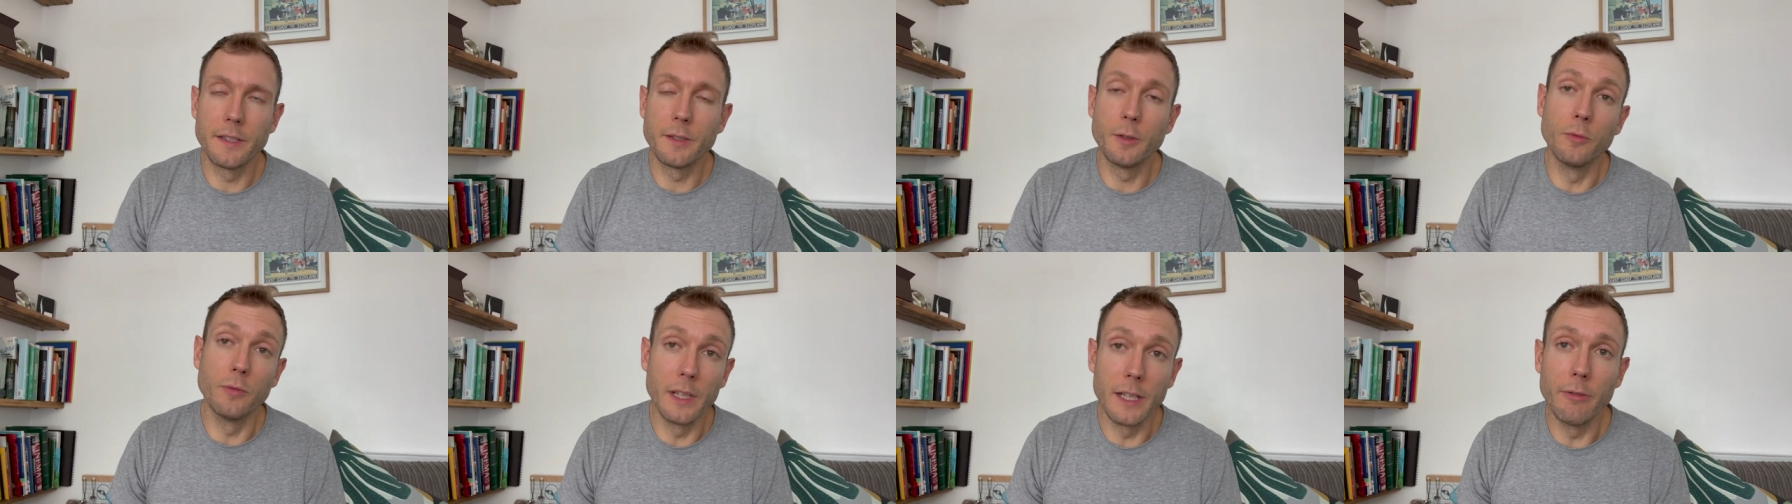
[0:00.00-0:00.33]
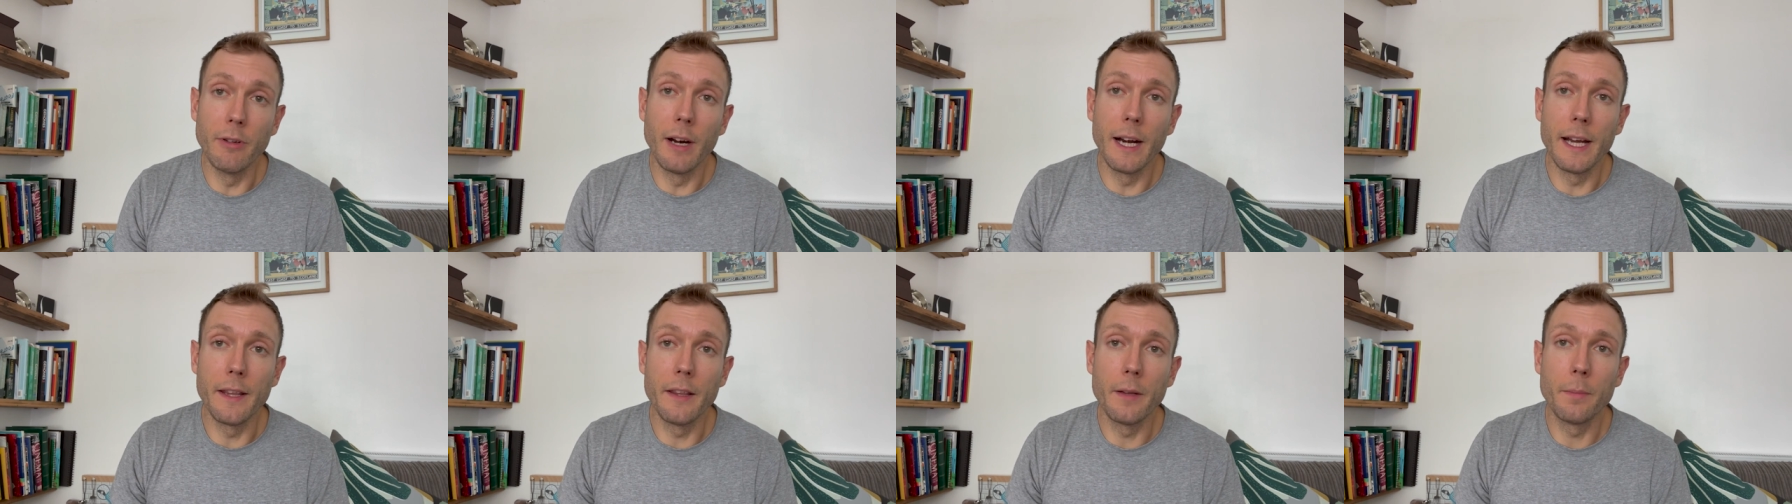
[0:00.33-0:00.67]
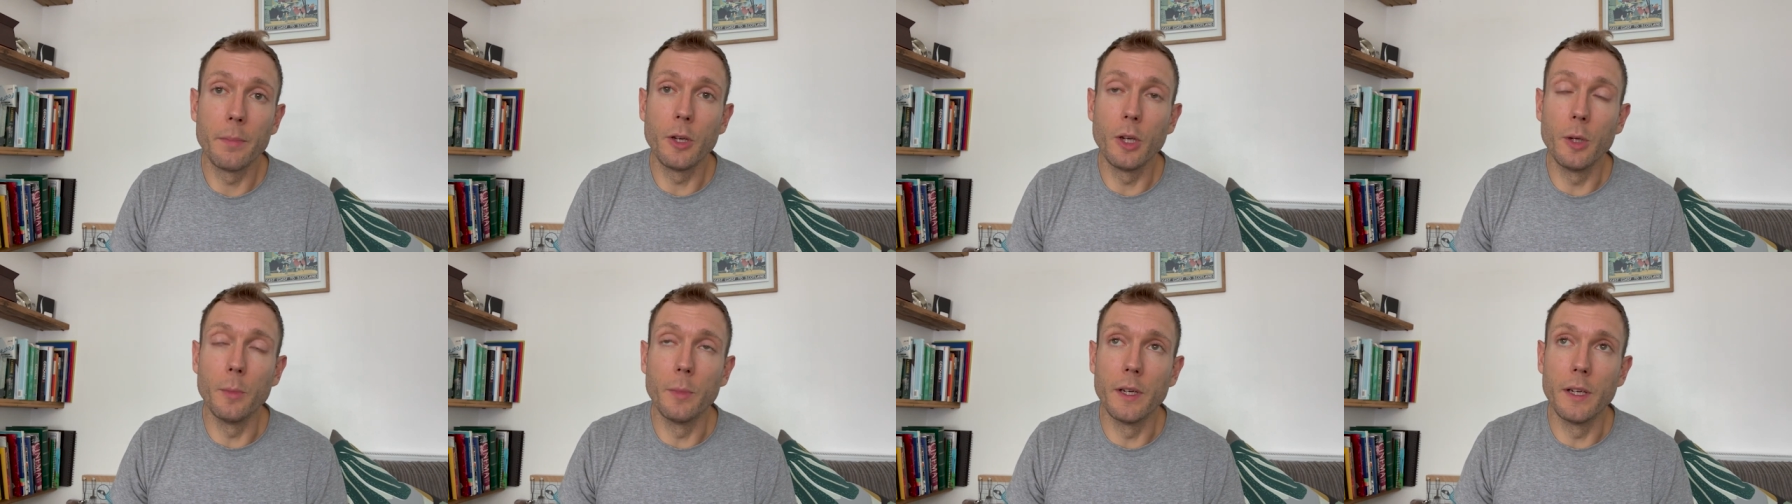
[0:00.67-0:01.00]
I still really rate the
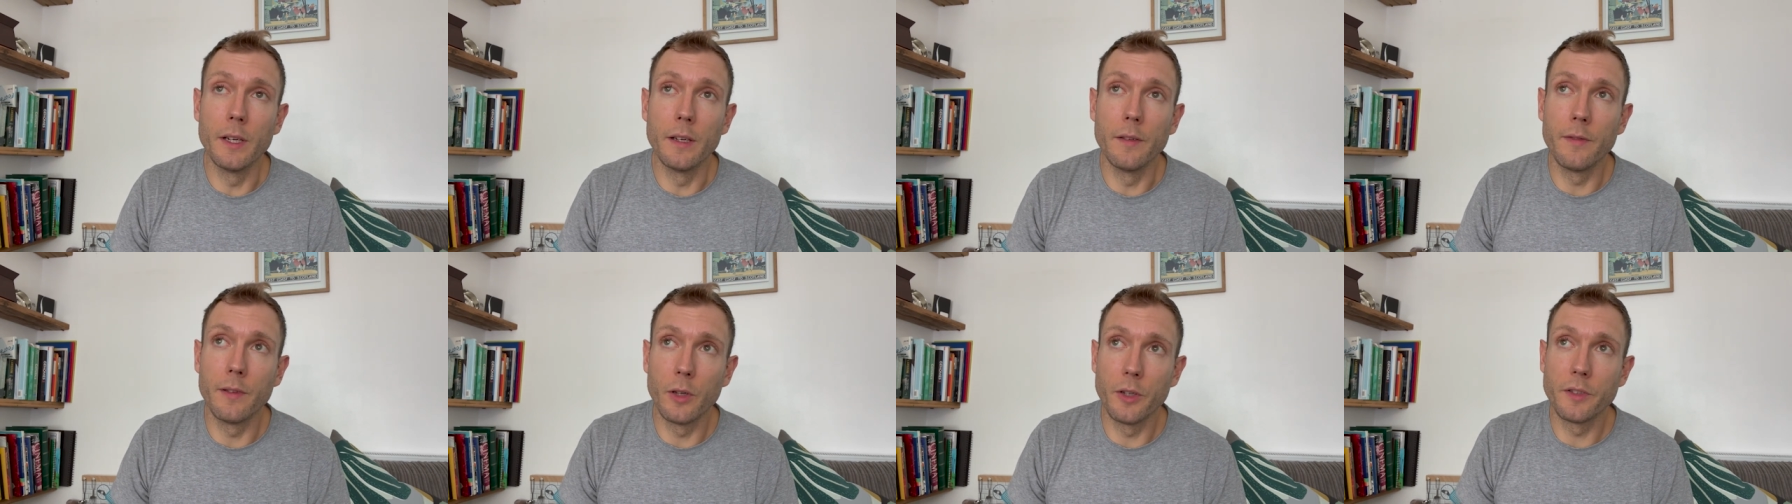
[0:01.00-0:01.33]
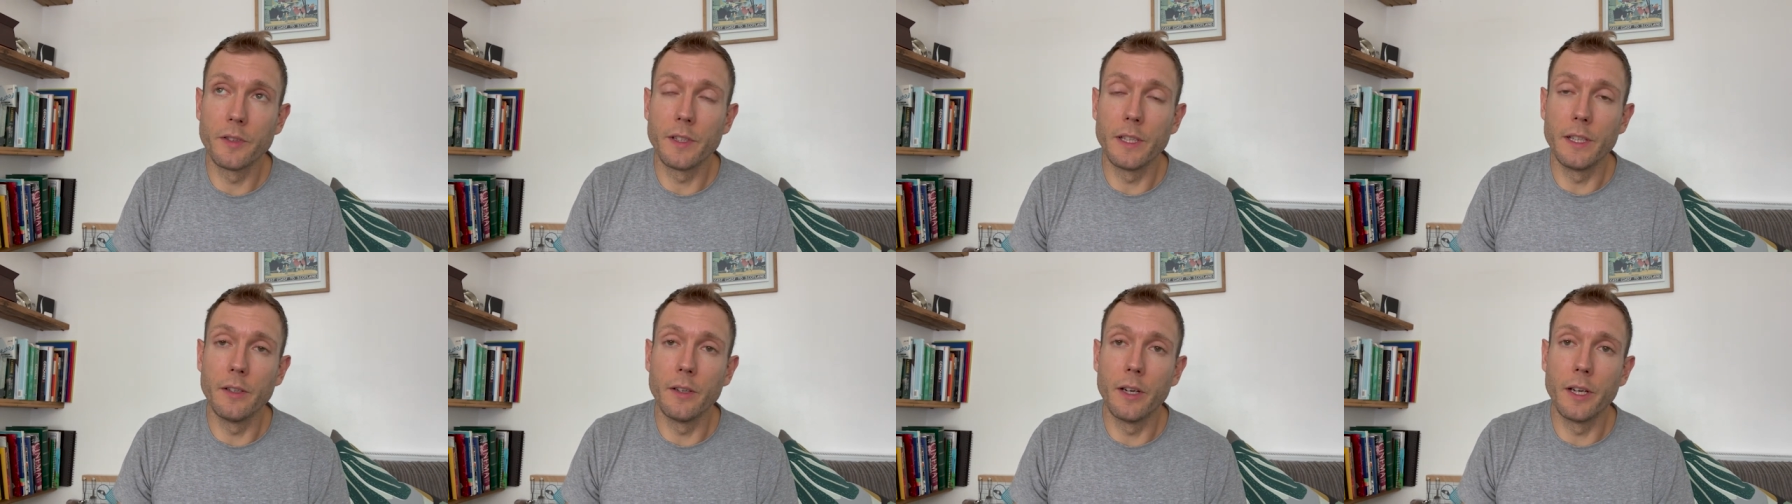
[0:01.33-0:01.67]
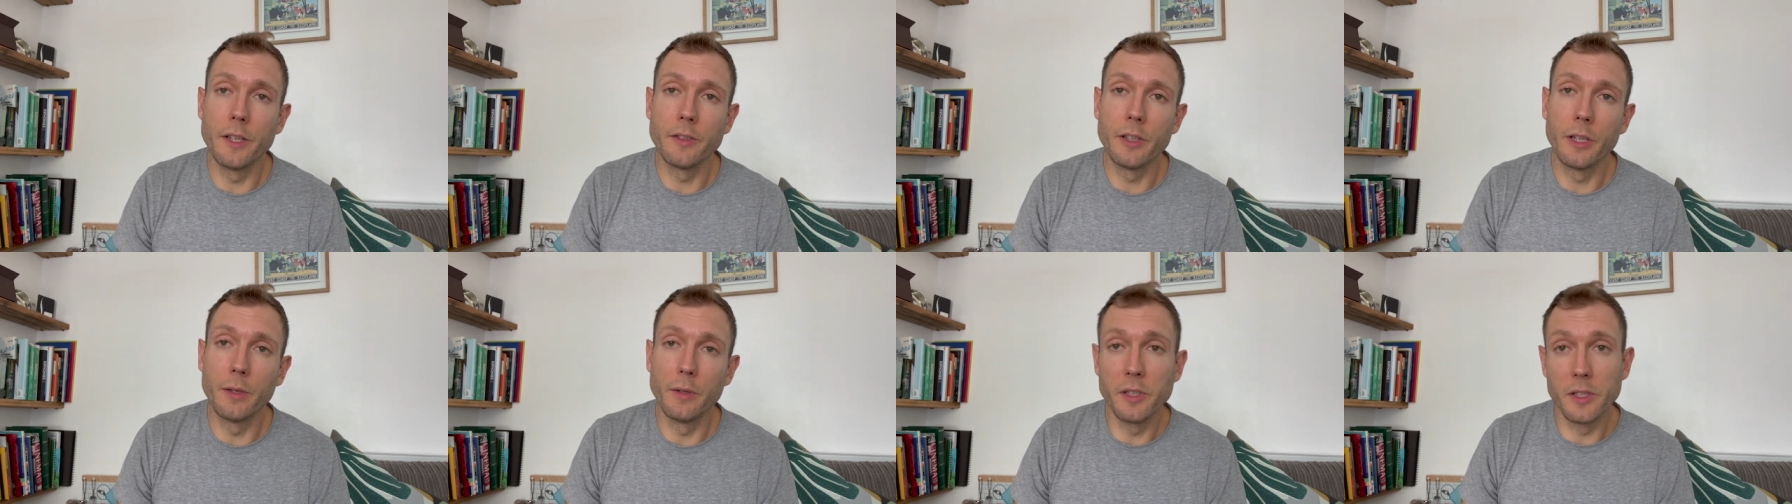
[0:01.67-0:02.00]
Puma Velocity
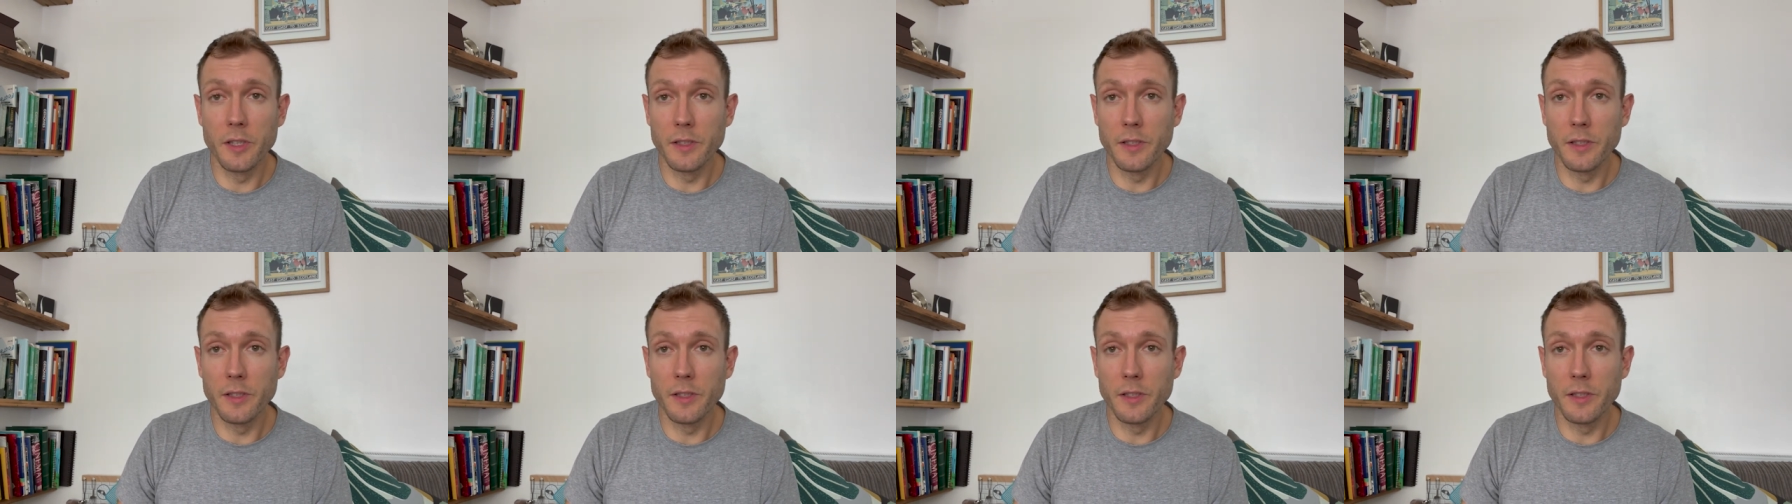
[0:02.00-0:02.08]
Nitro,